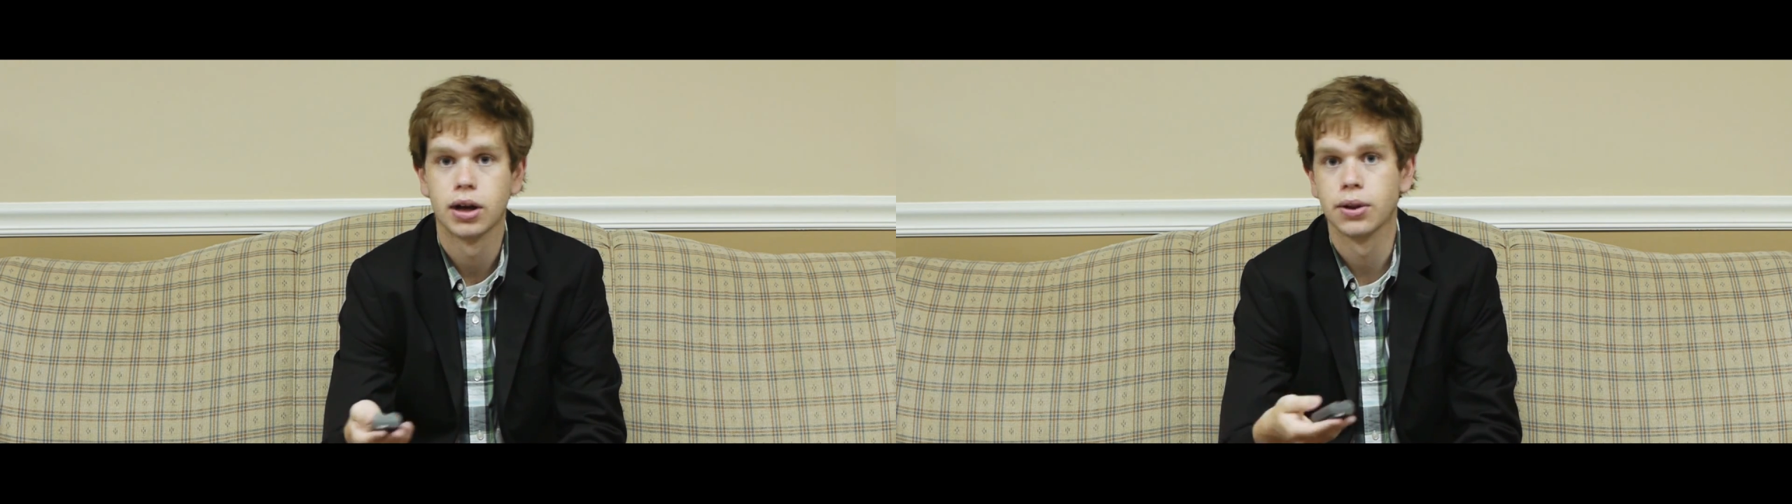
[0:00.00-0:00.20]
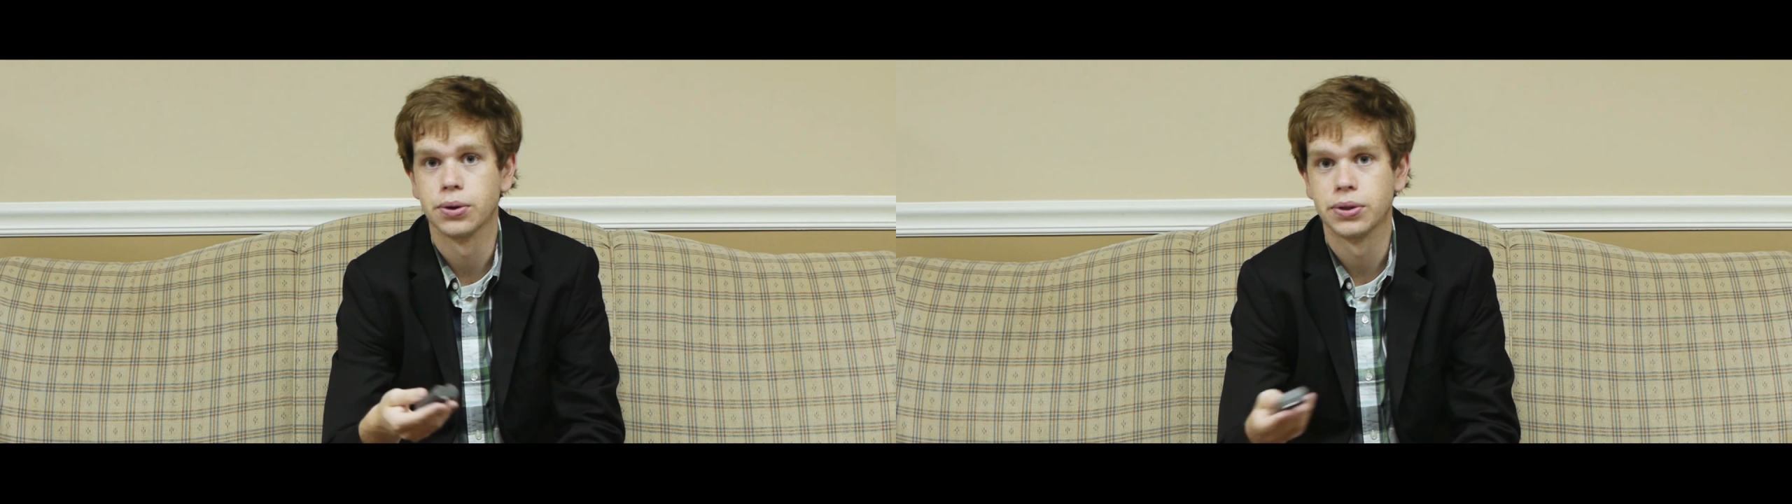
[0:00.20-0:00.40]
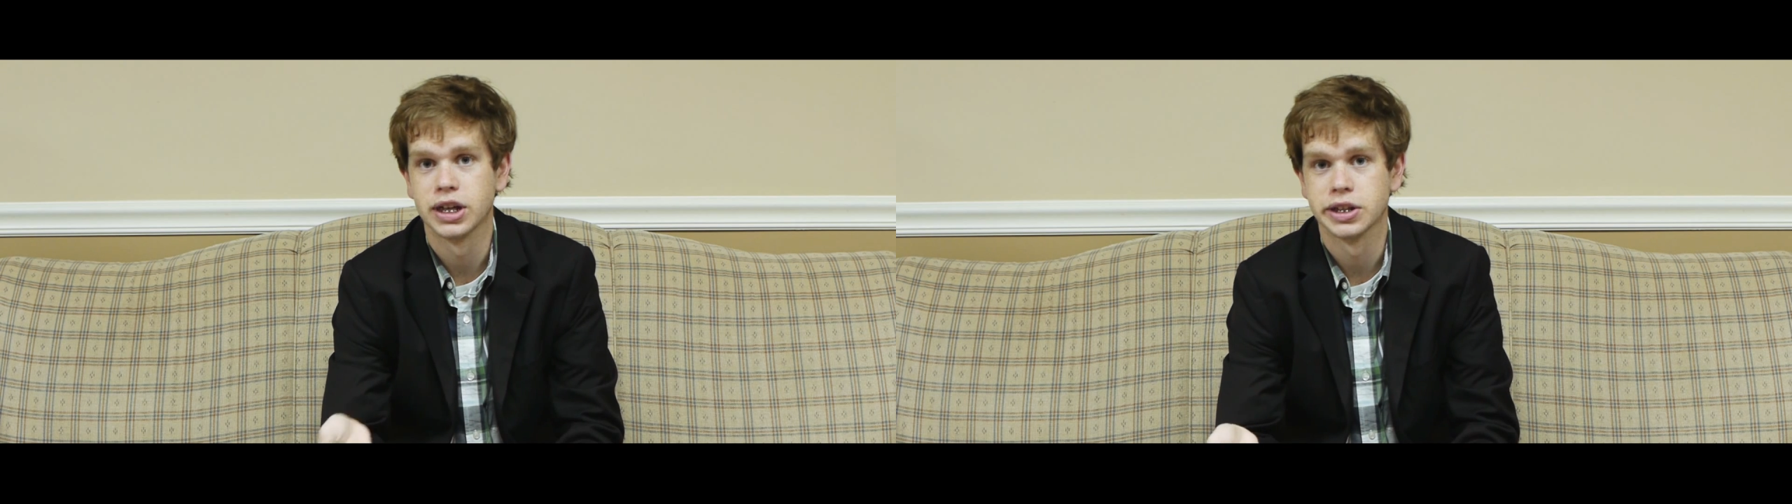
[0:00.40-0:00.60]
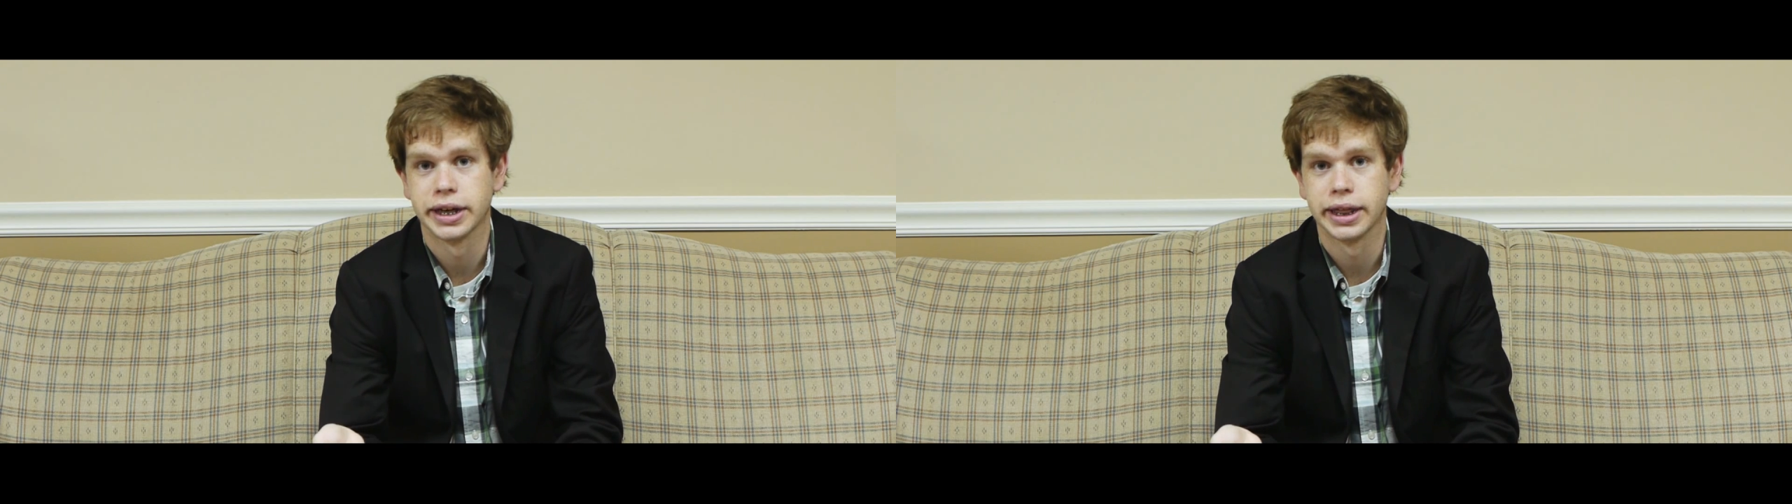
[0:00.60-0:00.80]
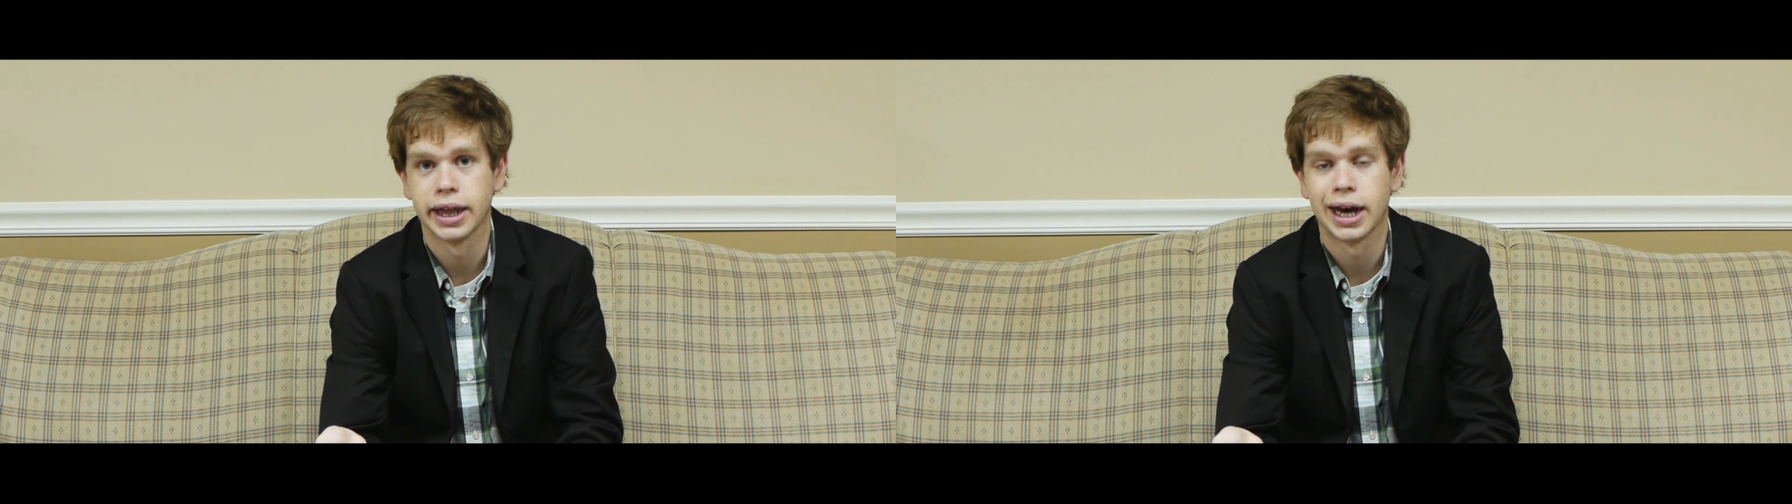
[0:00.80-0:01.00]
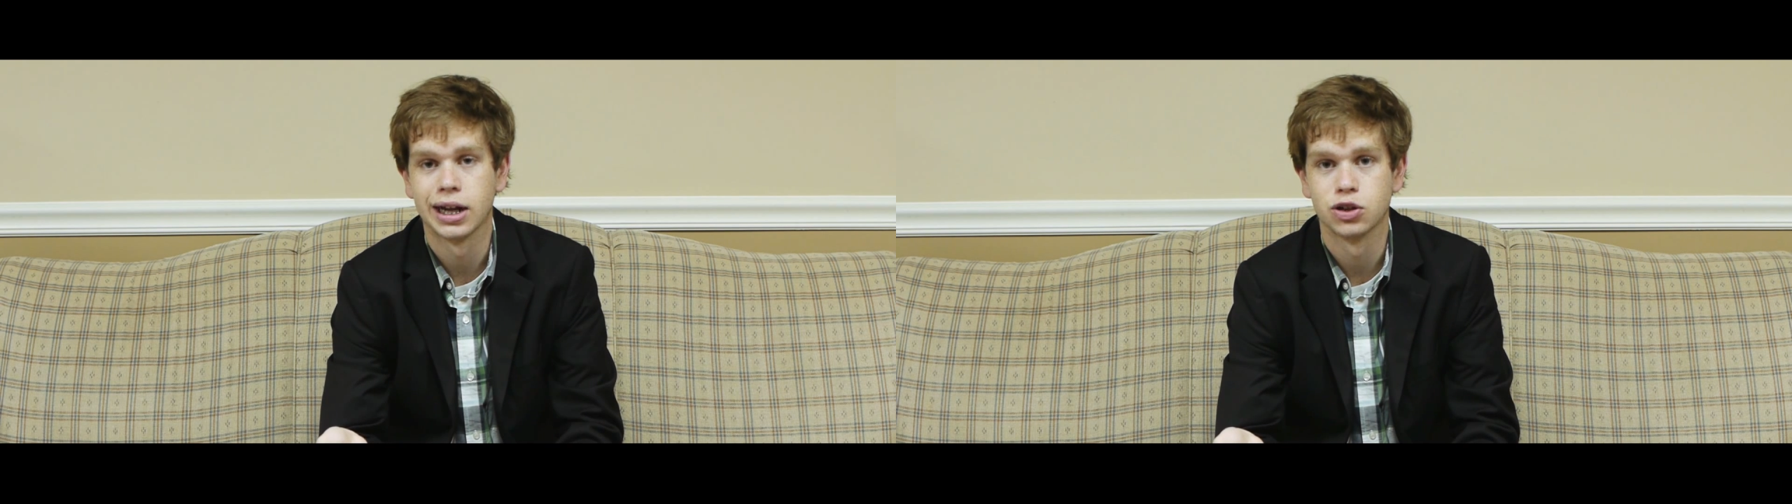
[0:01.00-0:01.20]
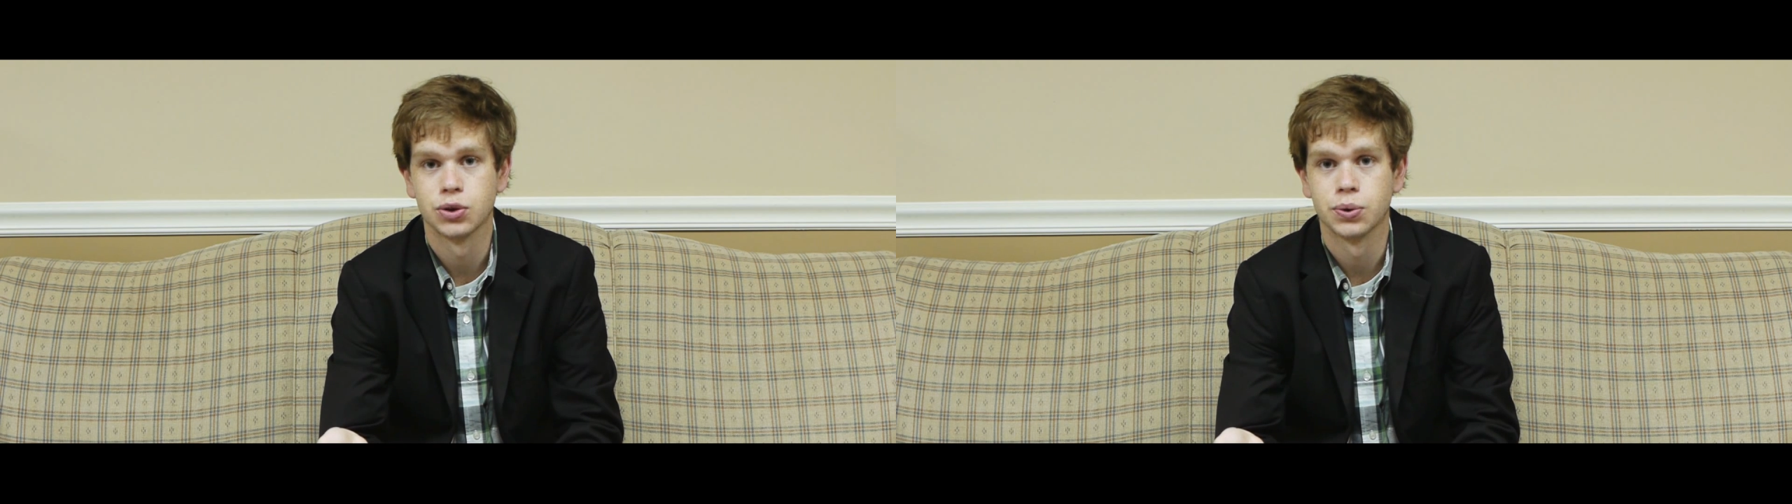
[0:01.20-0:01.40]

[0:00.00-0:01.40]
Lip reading: other things like that,